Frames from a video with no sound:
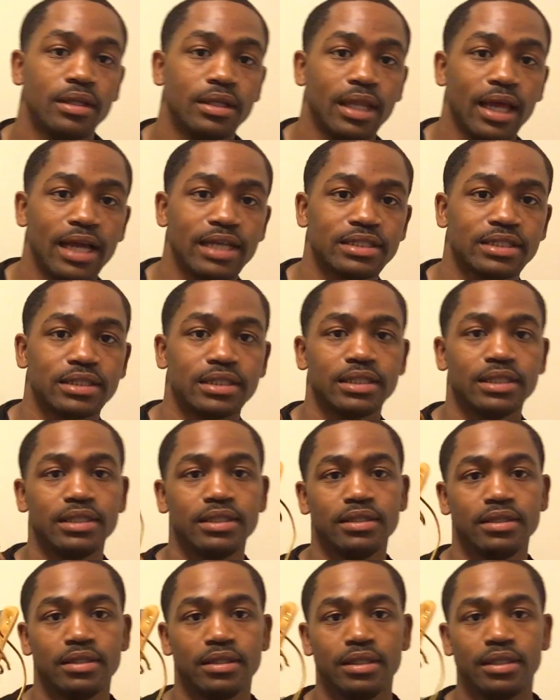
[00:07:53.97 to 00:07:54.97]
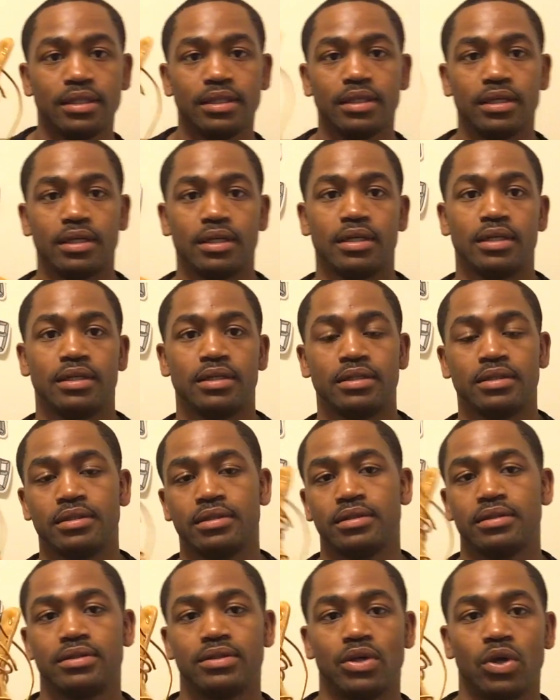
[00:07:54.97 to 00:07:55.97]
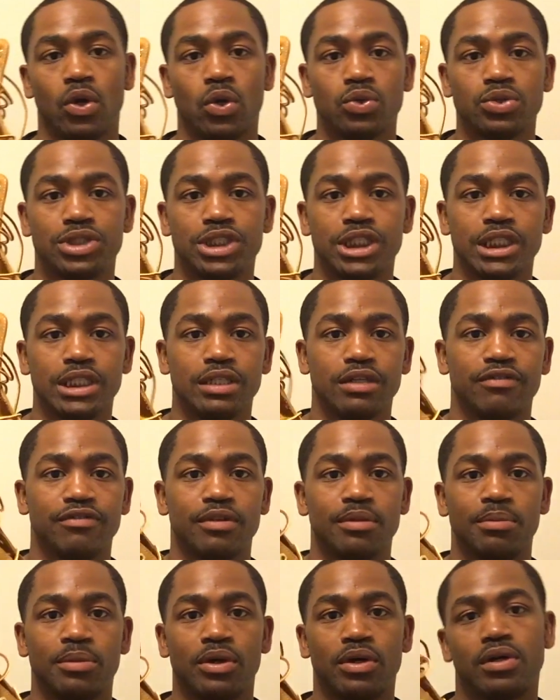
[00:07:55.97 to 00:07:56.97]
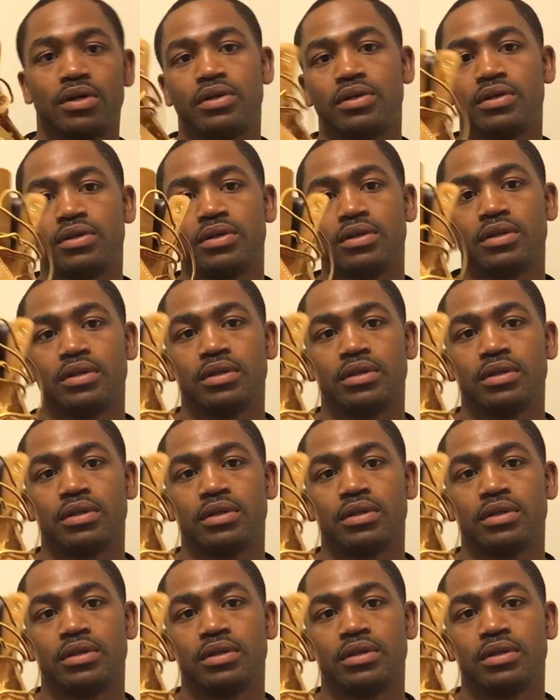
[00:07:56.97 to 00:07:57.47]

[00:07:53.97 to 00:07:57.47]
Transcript: Lastly, the OG of them all.